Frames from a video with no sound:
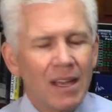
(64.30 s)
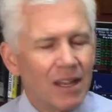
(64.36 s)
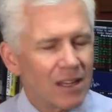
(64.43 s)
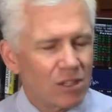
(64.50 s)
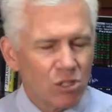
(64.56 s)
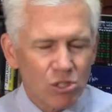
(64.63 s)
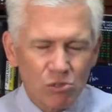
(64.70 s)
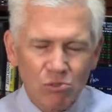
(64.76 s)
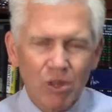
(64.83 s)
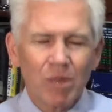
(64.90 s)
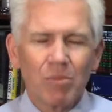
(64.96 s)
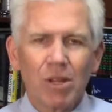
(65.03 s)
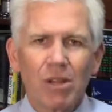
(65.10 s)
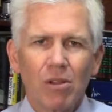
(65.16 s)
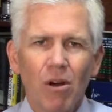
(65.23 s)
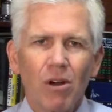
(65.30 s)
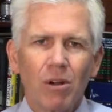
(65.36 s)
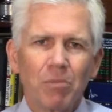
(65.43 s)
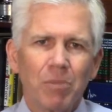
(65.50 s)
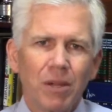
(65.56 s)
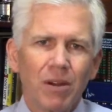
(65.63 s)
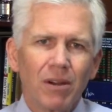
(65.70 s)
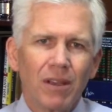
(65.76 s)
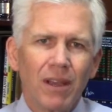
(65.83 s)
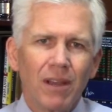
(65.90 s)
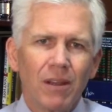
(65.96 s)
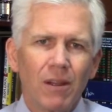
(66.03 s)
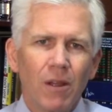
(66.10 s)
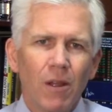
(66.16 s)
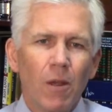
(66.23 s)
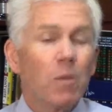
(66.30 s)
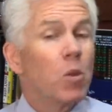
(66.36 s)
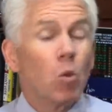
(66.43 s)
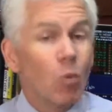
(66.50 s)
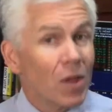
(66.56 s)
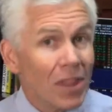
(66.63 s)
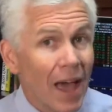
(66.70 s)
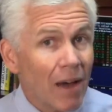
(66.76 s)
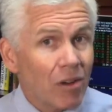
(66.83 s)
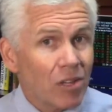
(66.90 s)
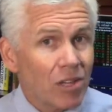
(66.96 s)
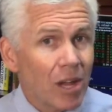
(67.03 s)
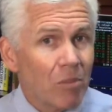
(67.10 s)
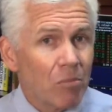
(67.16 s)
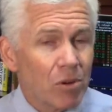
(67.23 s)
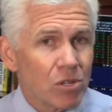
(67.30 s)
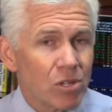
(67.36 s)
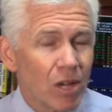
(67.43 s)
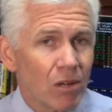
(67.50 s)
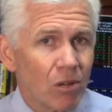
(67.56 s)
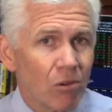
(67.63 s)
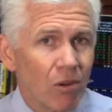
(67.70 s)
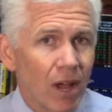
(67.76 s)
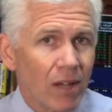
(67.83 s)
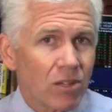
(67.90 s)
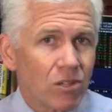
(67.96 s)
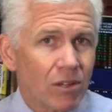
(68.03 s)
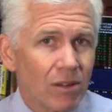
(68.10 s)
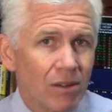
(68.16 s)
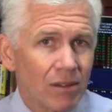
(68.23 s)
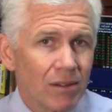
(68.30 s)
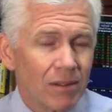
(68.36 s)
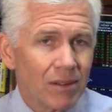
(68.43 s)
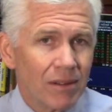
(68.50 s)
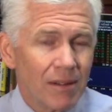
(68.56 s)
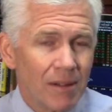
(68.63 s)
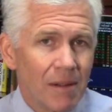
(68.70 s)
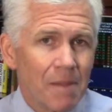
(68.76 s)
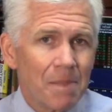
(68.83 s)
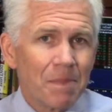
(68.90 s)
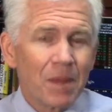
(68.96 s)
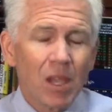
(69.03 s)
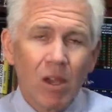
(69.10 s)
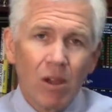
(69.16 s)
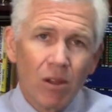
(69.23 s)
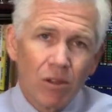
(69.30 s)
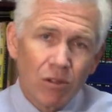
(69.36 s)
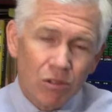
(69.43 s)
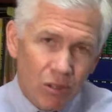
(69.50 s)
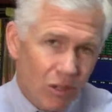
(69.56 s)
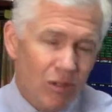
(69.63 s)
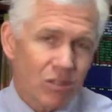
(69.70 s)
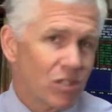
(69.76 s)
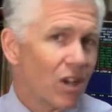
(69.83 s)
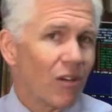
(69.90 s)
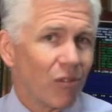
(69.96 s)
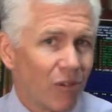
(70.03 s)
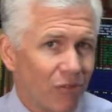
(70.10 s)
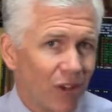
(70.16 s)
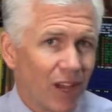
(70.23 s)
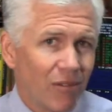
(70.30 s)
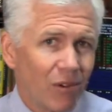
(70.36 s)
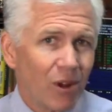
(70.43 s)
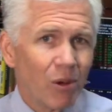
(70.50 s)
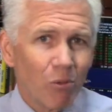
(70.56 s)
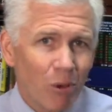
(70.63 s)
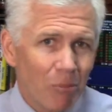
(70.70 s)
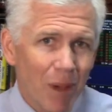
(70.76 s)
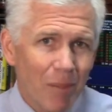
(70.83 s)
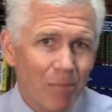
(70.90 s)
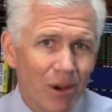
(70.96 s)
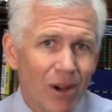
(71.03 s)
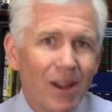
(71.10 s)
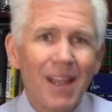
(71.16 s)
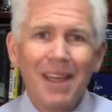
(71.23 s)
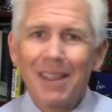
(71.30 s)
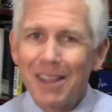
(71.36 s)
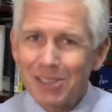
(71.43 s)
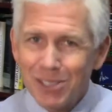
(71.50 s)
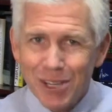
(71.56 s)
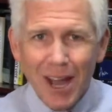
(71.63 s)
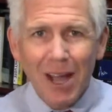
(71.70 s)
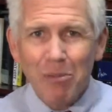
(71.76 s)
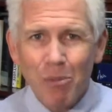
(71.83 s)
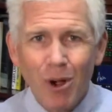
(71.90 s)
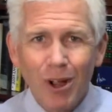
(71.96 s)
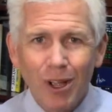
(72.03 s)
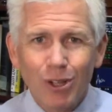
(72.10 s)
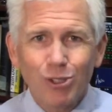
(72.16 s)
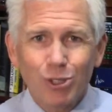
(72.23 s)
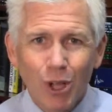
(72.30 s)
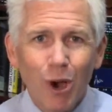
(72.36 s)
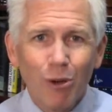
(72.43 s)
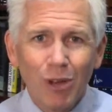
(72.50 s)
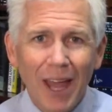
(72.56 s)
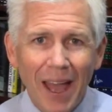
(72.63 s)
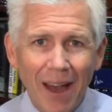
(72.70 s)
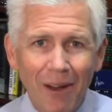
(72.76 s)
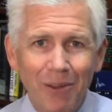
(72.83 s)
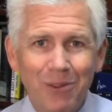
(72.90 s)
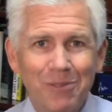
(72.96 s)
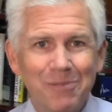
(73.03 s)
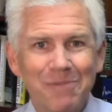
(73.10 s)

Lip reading: extremely long period without a 10% correction. Do yourself a favor and remember that stock markets go down.